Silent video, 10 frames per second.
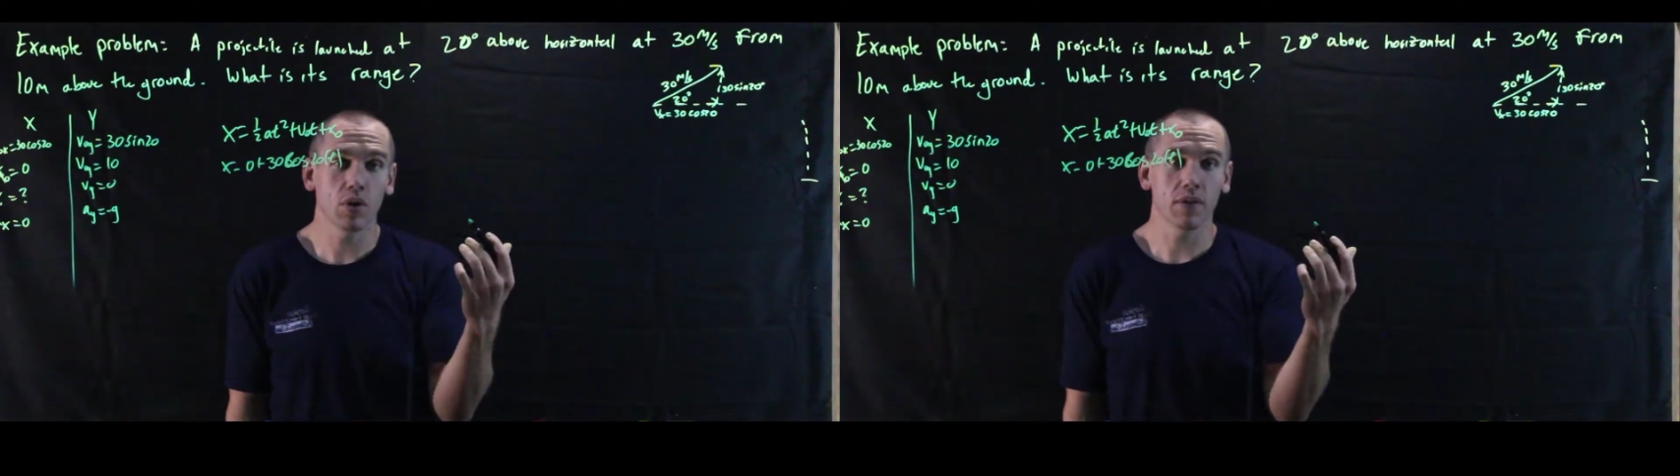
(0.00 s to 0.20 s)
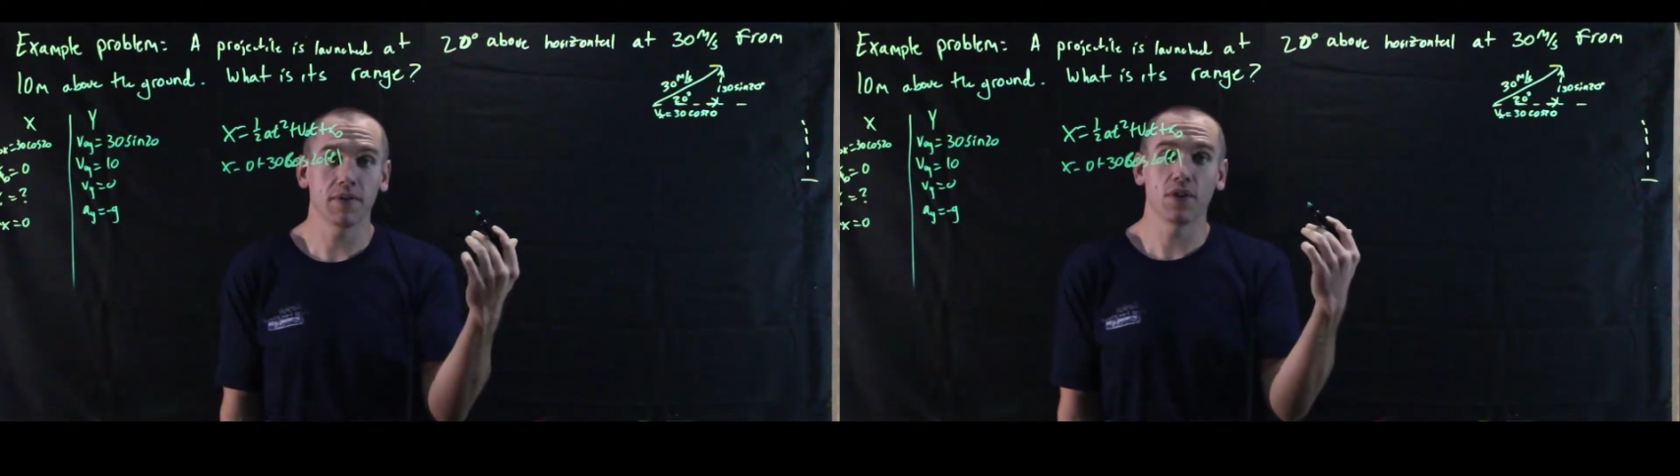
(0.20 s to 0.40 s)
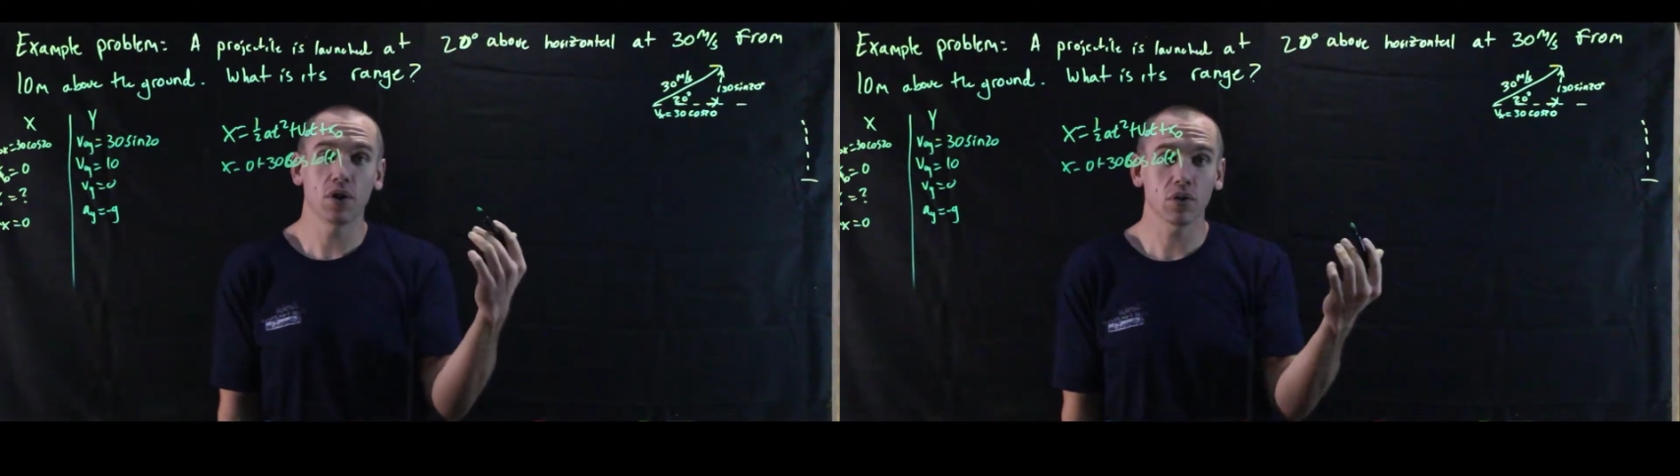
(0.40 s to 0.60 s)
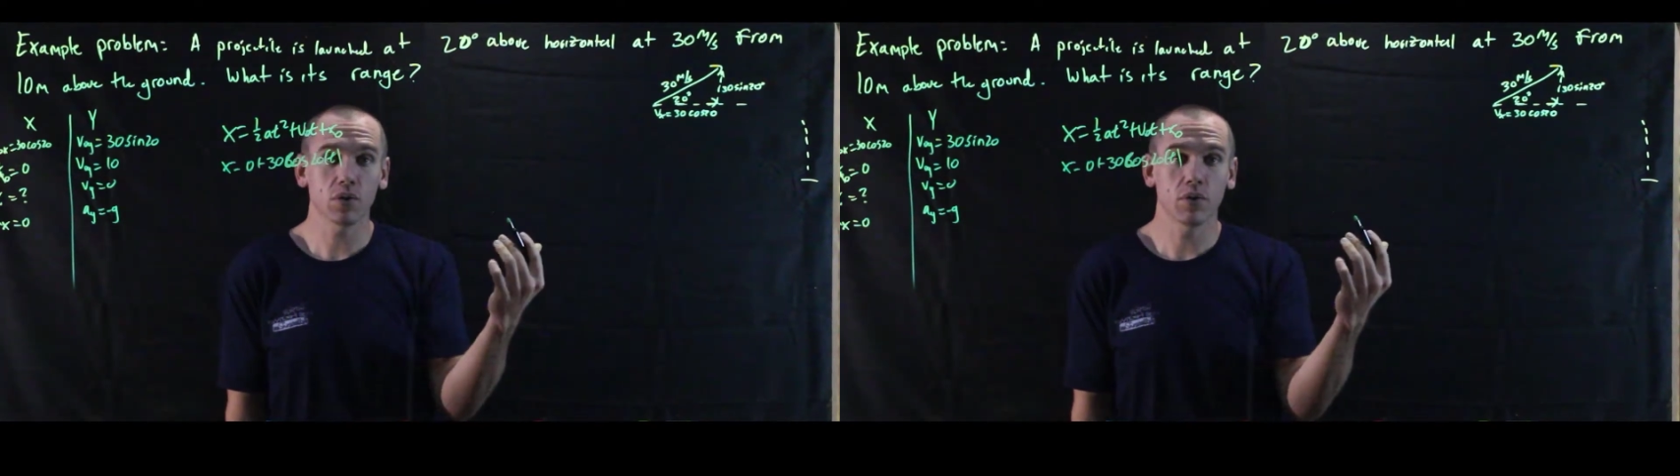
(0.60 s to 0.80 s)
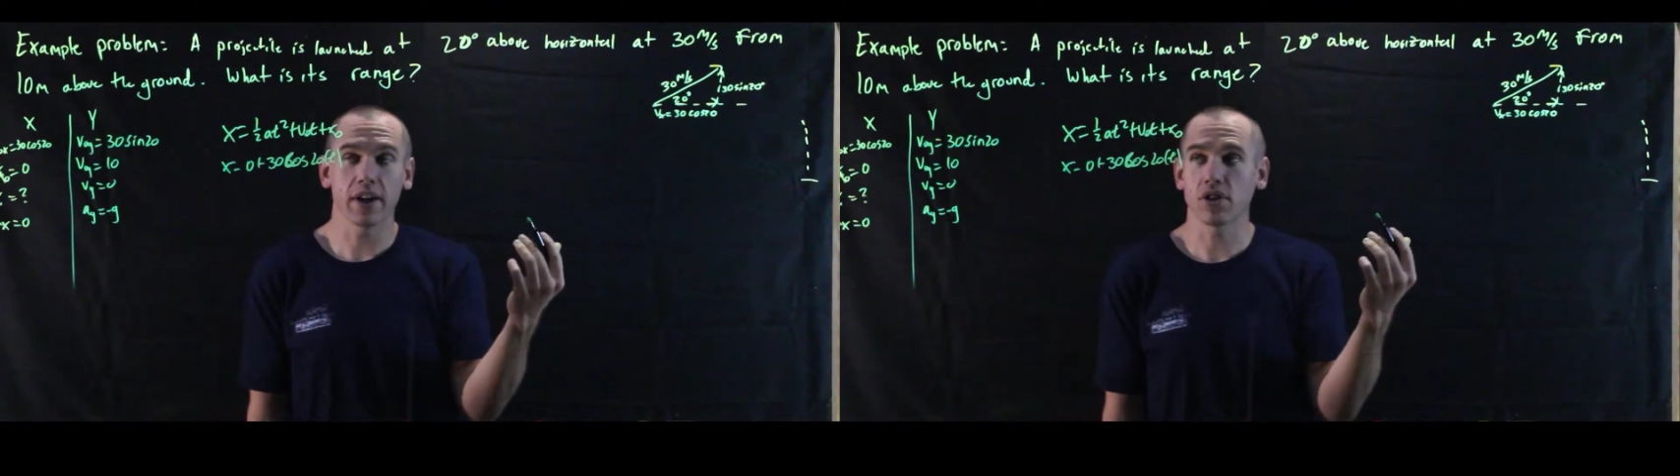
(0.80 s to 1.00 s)
to the vertical
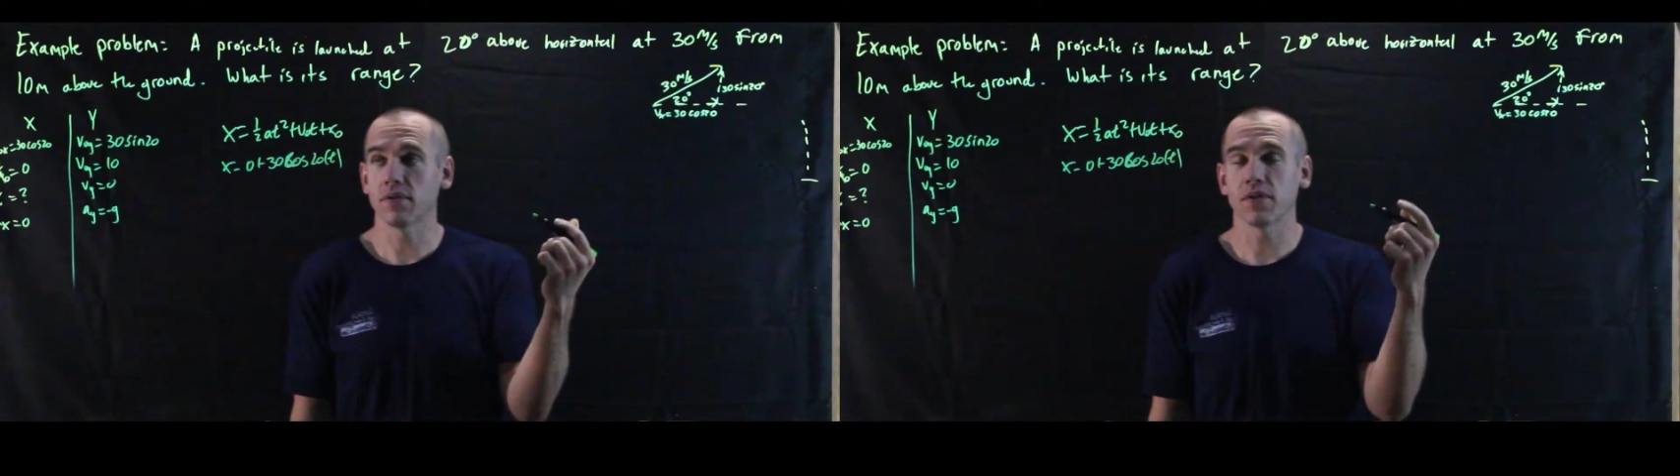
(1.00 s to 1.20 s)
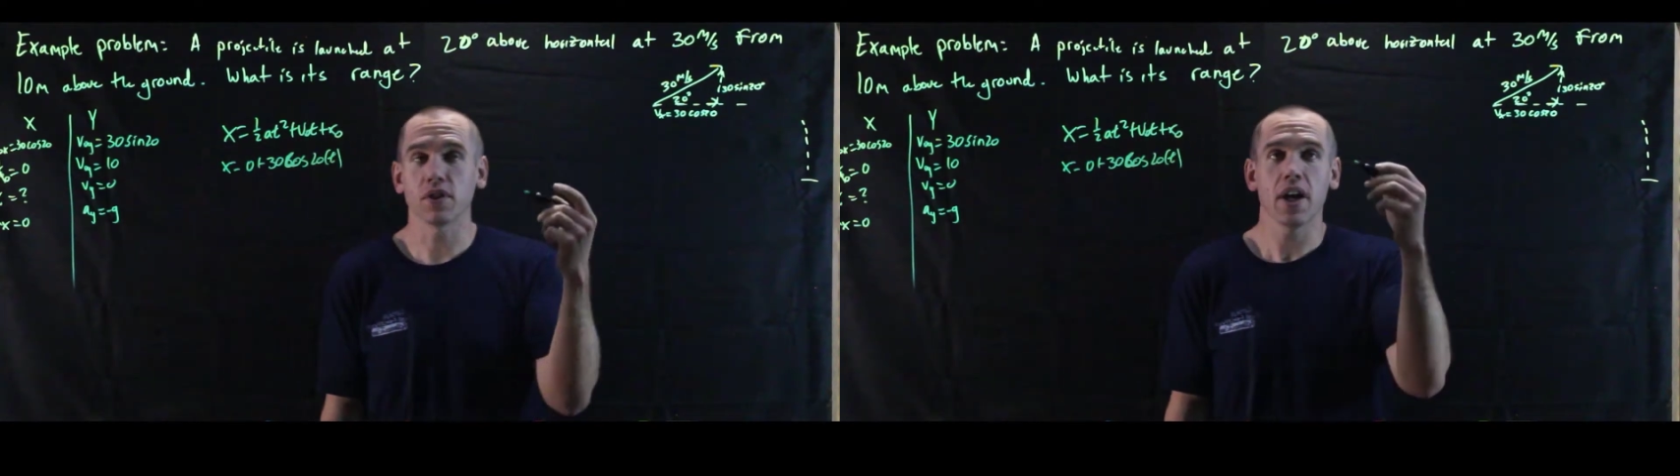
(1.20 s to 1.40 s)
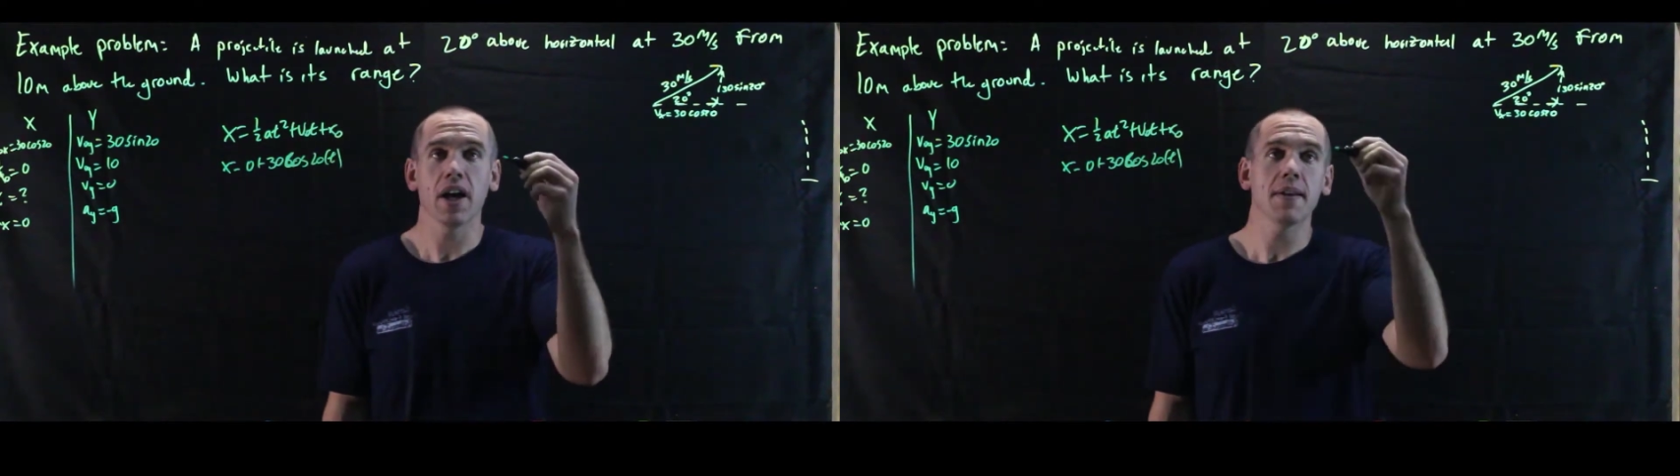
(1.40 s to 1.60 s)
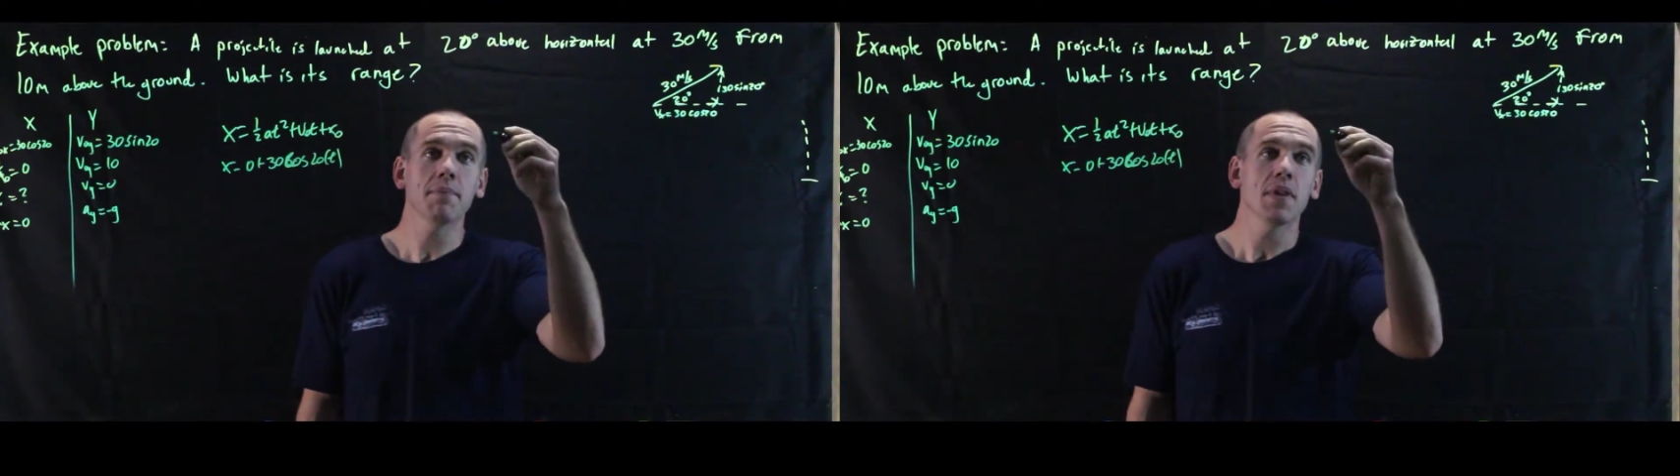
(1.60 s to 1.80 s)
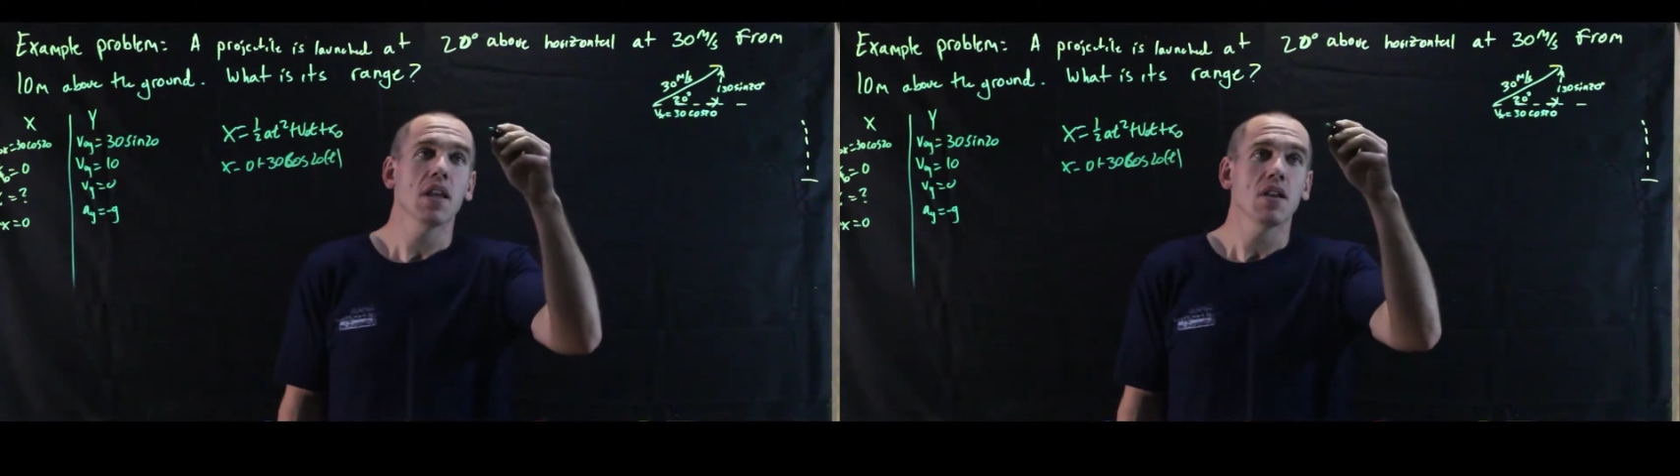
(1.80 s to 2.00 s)
direction for time.